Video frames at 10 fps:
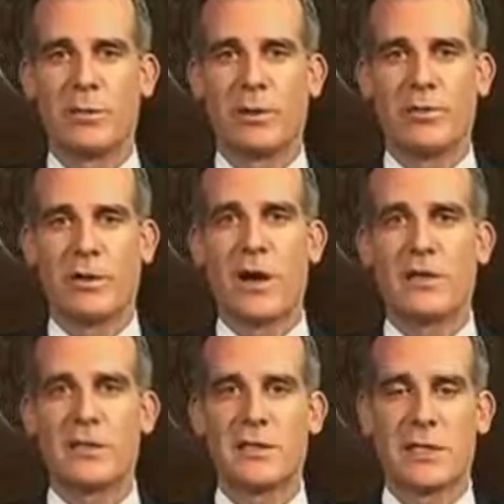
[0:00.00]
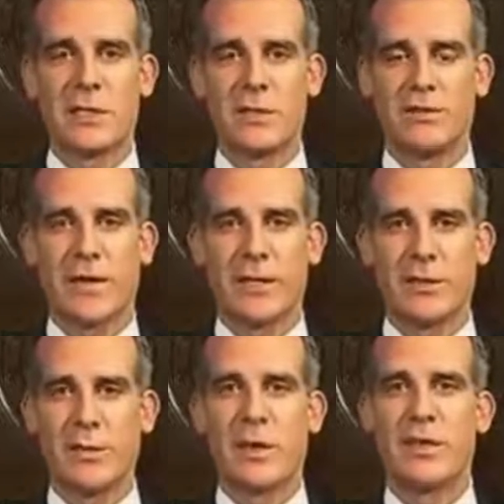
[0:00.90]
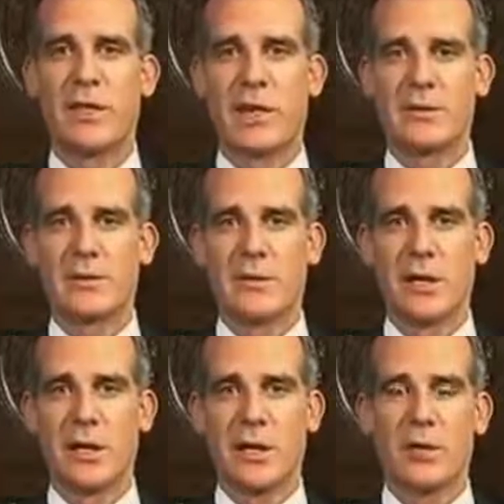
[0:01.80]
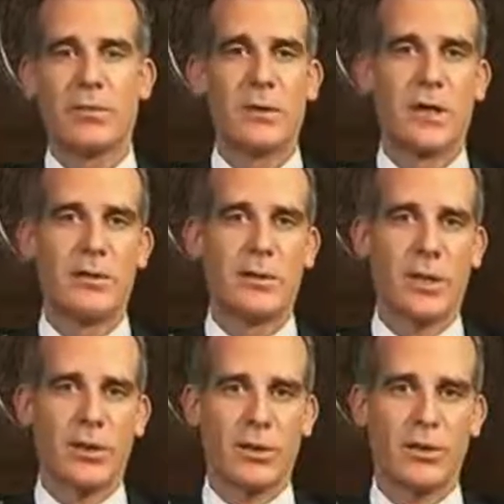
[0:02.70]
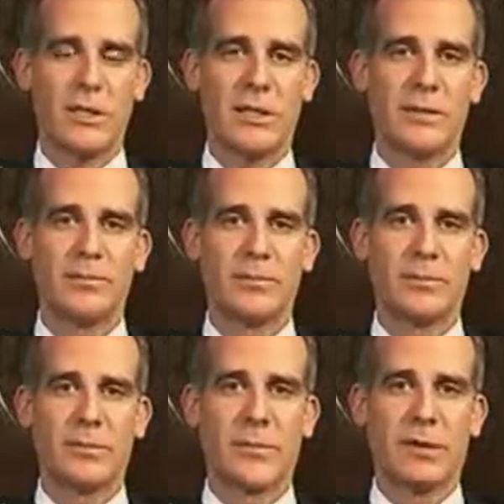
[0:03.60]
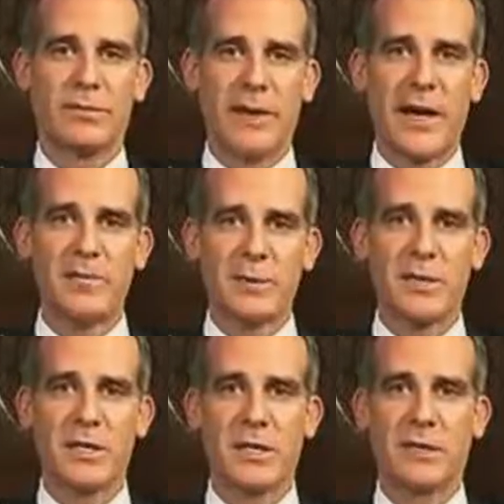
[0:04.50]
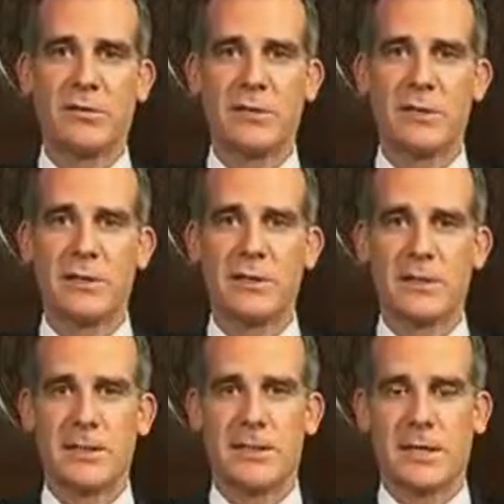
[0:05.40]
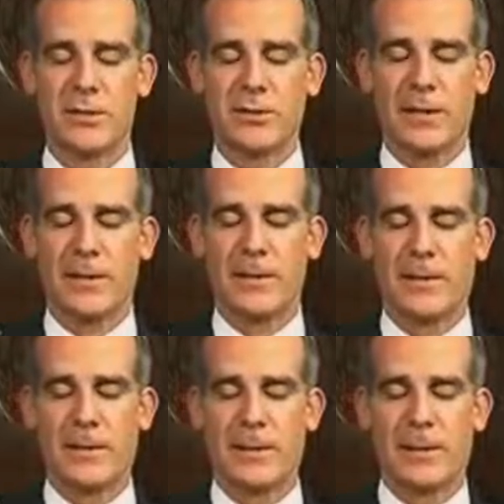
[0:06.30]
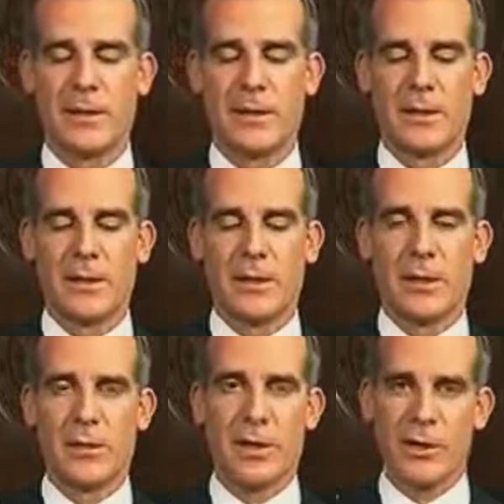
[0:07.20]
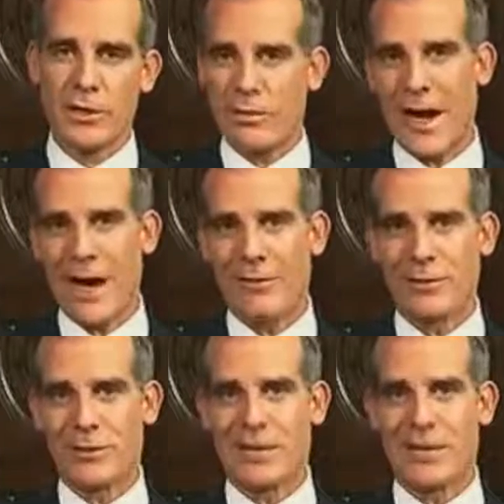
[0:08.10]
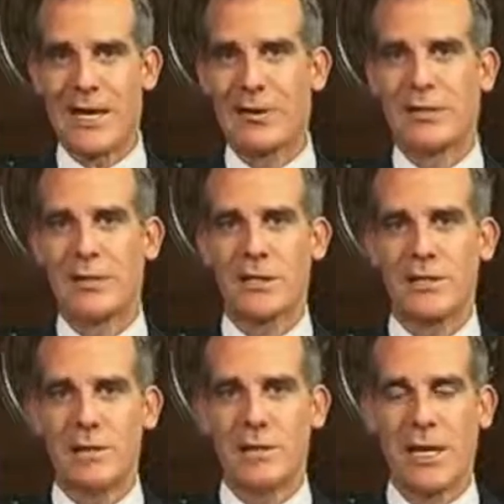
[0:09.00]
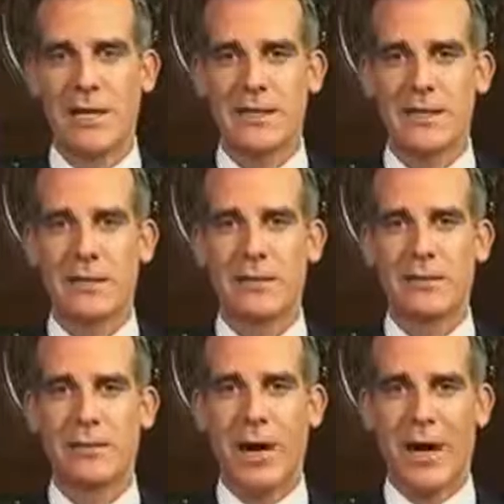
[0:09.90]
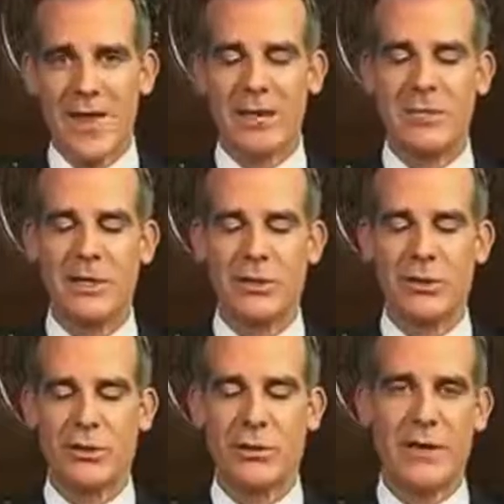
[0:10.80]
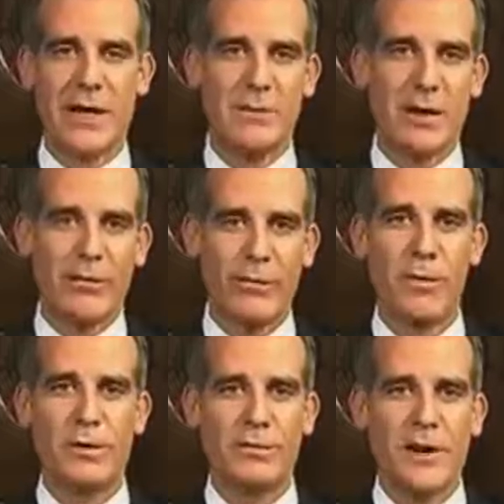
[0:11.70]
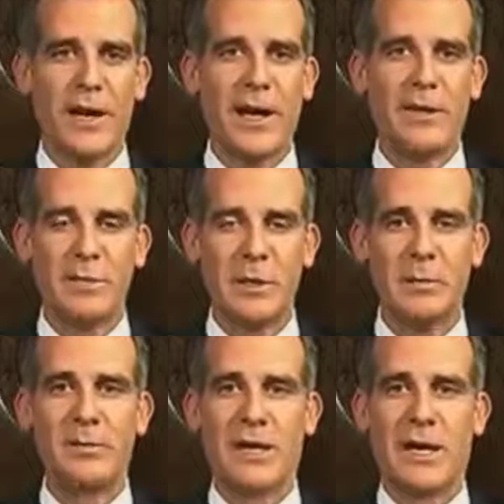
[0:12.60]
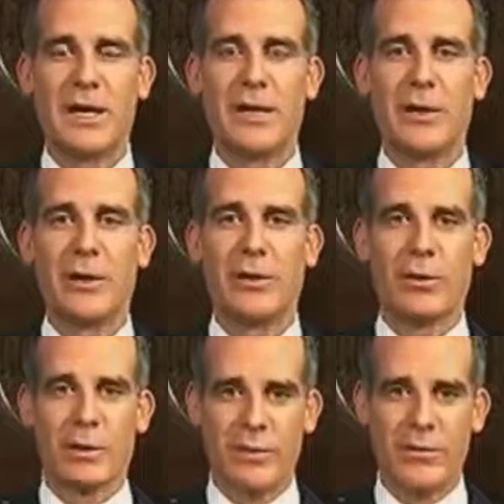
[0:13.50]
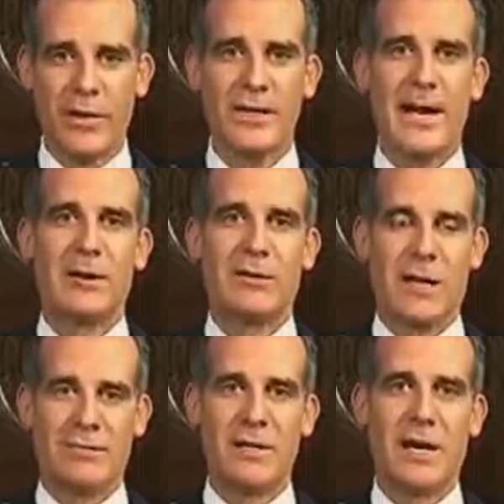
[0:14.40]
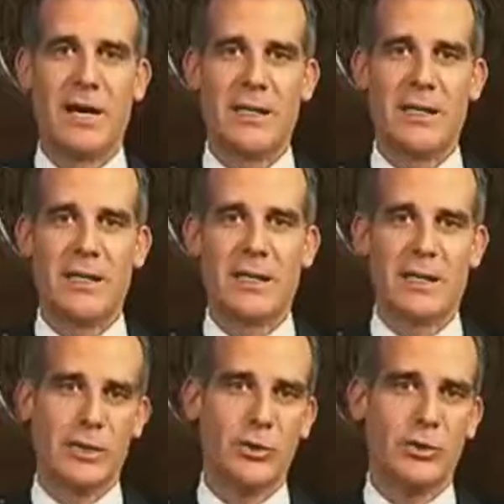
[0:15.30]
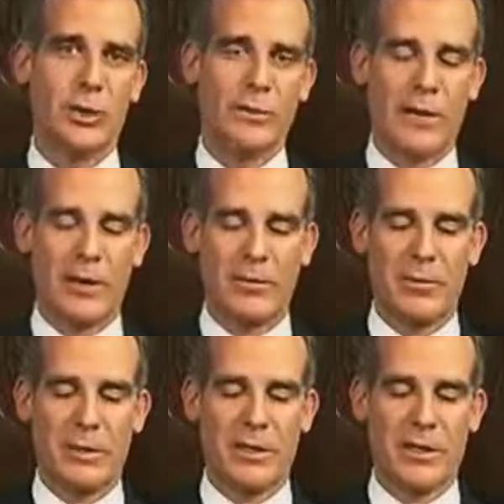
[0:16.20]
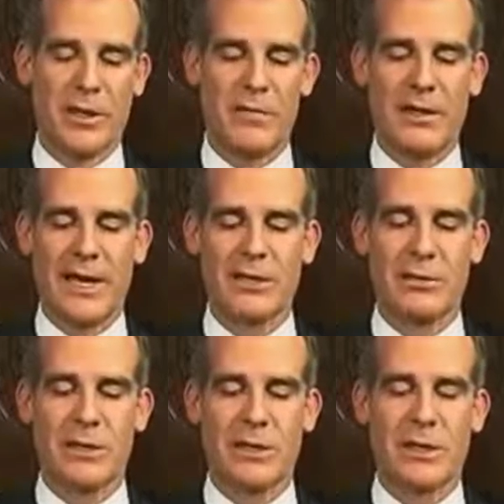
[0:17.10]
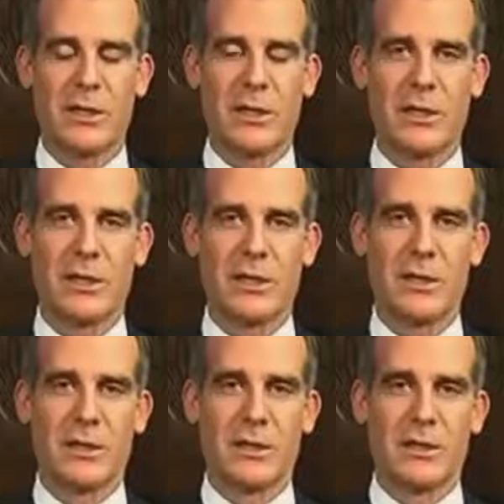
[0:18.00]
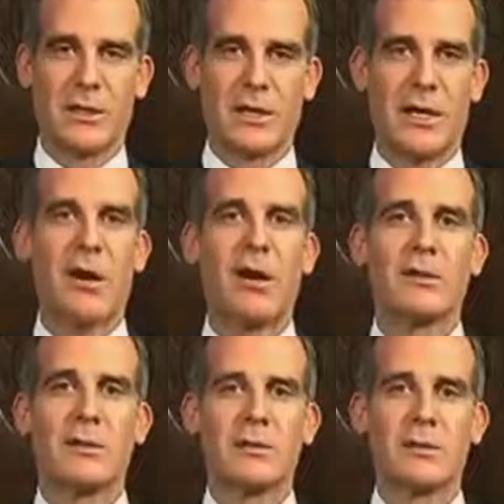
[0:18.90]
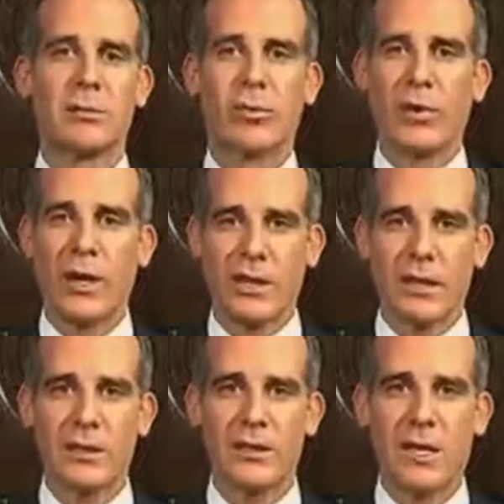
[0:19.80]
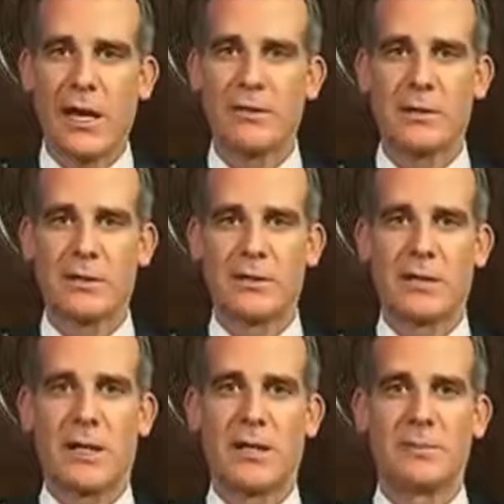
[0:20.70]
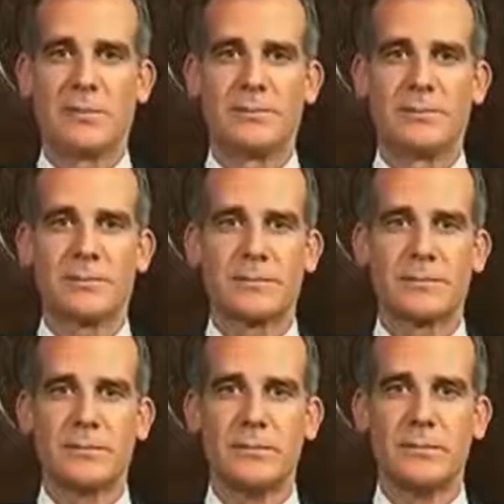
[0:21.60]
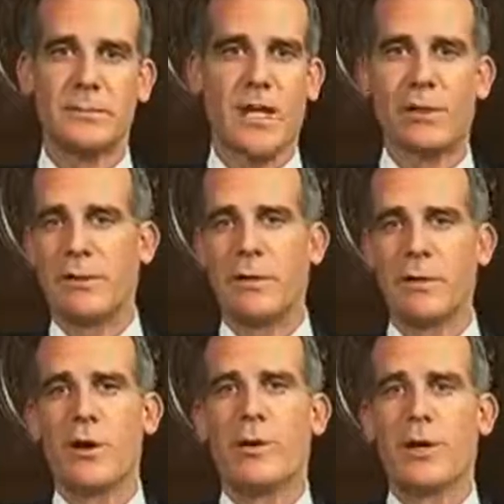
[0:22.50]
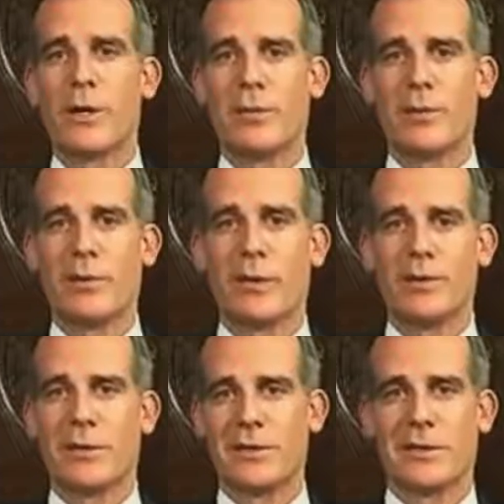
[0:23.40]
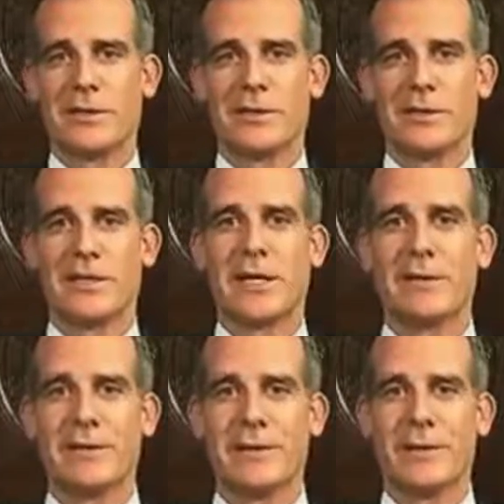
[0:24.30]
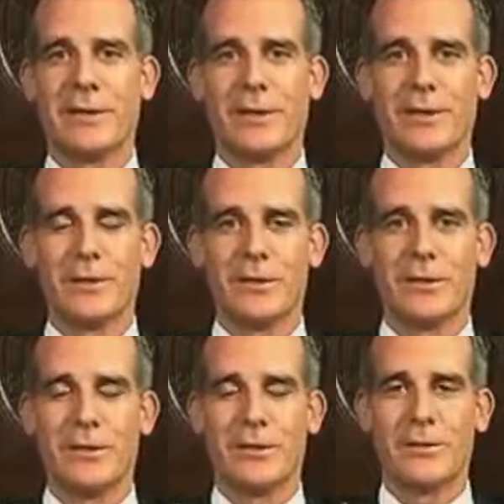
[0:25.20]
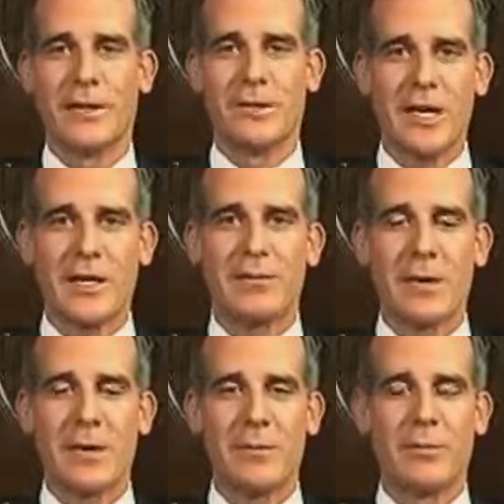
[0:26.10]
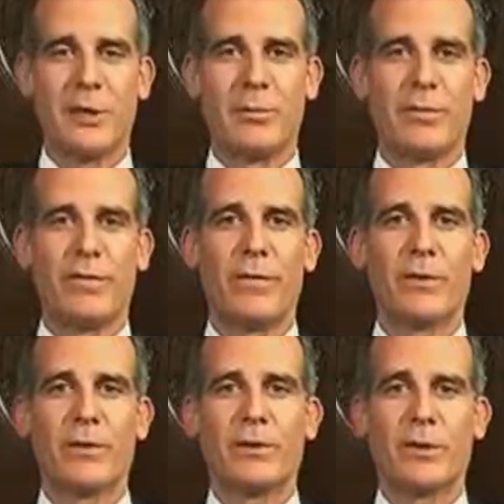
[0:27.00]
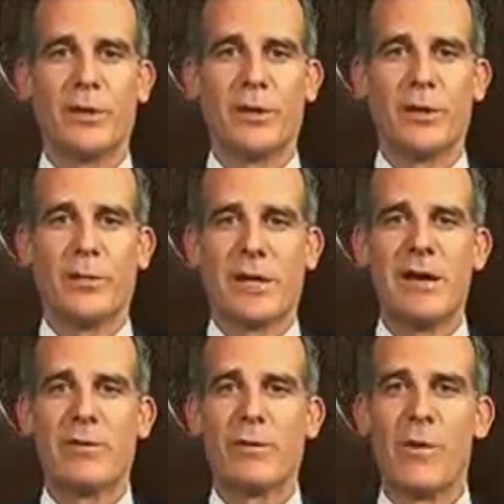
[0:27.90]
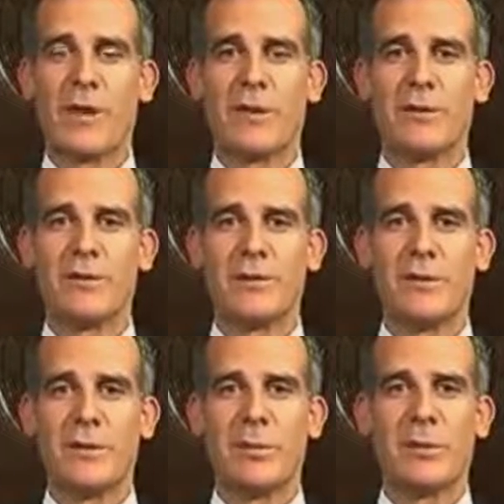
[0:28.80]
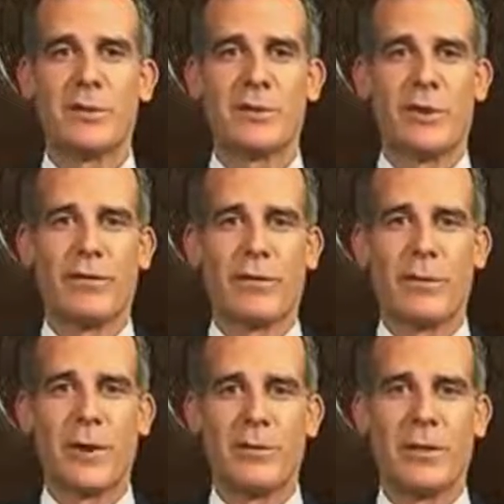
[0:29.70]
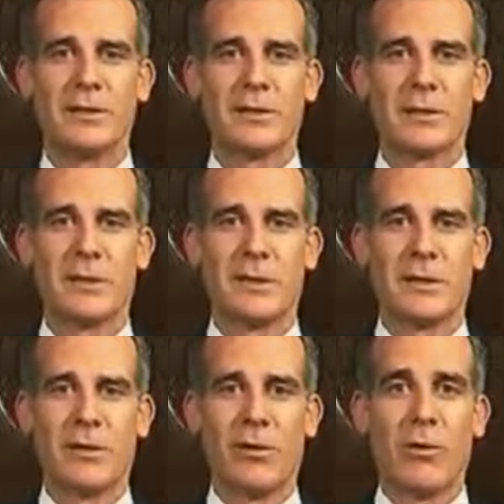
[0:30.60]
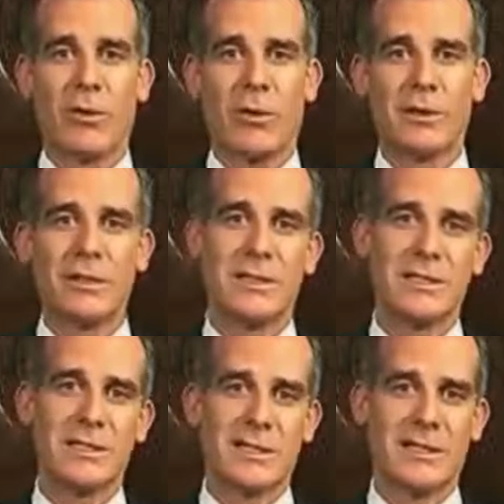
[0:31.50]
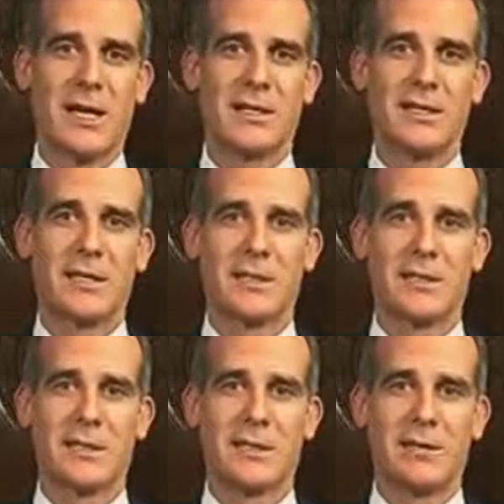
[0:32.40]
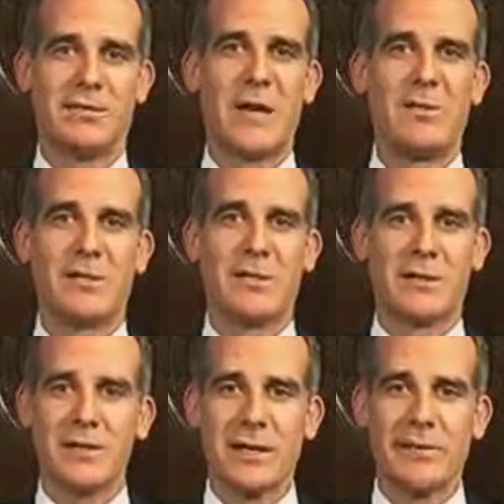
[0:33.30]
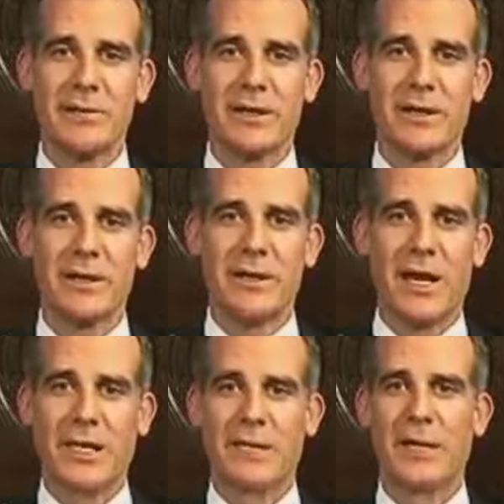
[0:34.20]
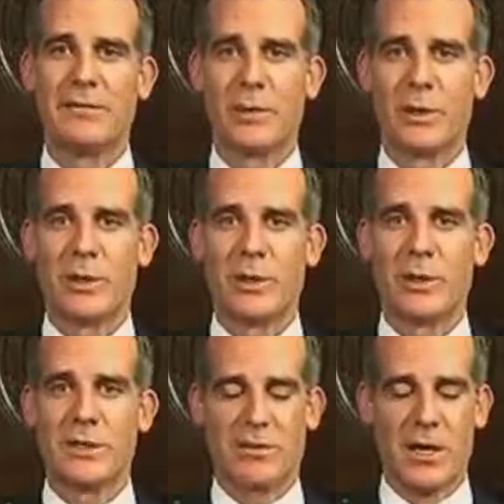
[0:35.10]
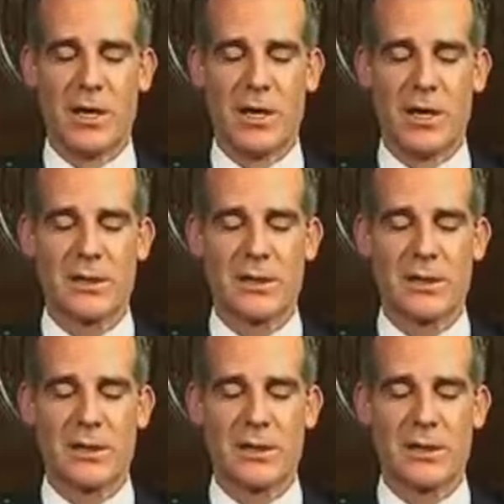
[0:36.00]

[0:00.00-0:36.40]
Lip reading: we have lost in this fight to 1,313, a 5% increase since yesterday. We also averaged this out over 7 days, and by that measure, we've had about 45 people die or that we find out have died each 24-hour period of the last week. And our hearts break every single time. I don't even know what number address this is that I've given to you. Each night I've come before you. But I never want those numbers to overwhelm us or to desensitize us to families that are suffering and loved ones that we've lost.